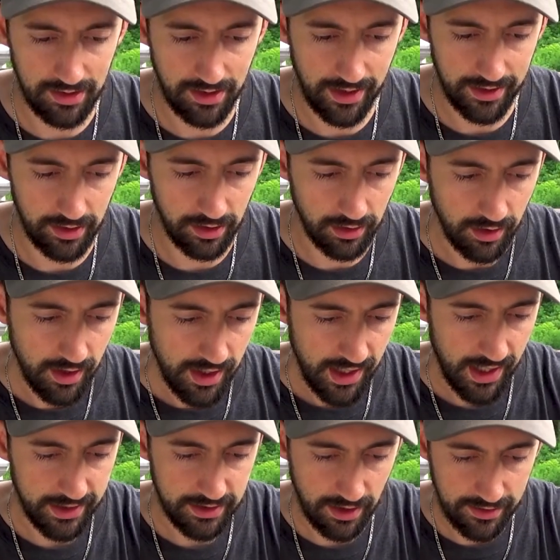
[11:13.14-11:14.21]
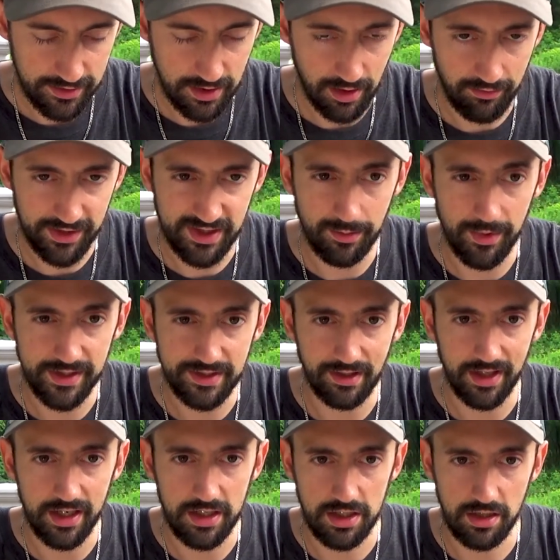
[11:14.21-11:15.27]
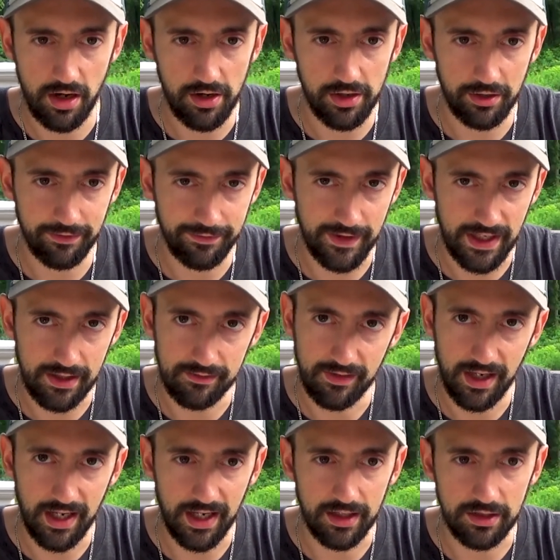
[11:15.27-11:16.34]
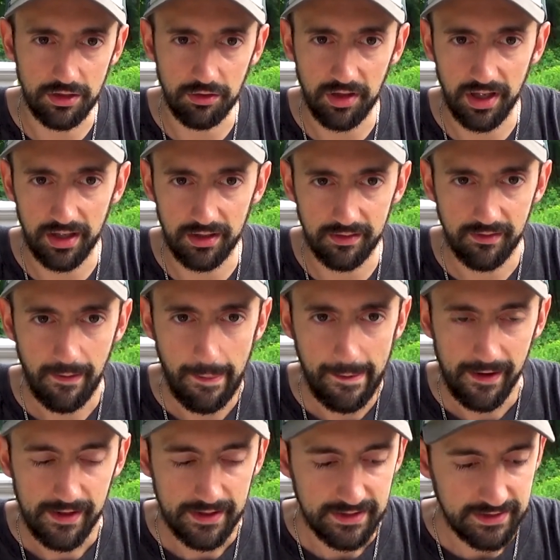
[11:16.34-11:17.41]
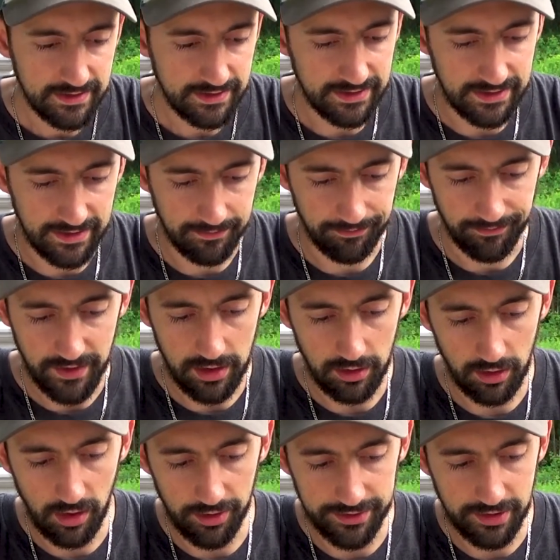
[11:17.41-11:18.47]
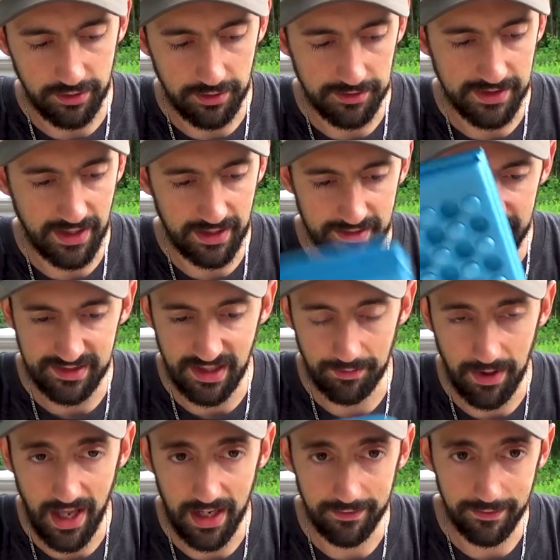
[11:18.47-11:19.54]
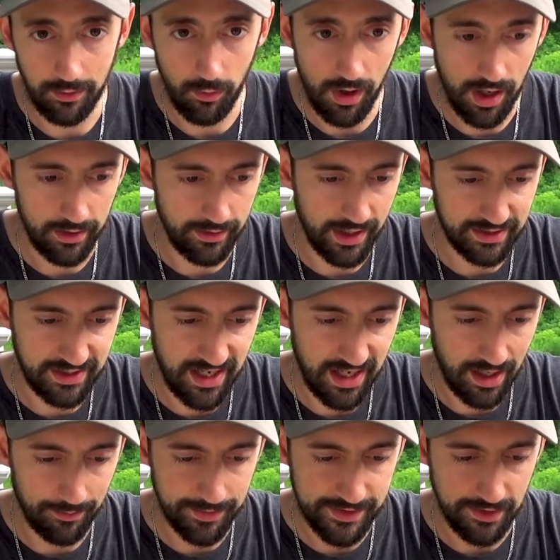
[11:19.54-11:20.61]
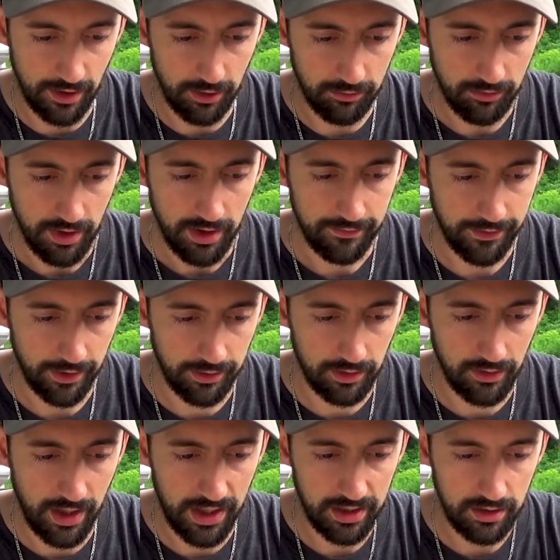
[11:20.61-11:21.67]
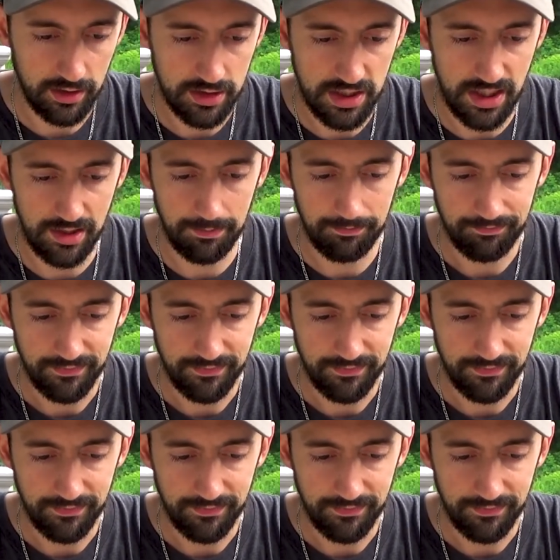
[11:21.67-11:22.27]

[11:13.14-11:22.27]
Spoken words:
lighter. It does serve as some insulation under your feet, and you can also use it as a sit pad if you want at camp. So very light, cheap,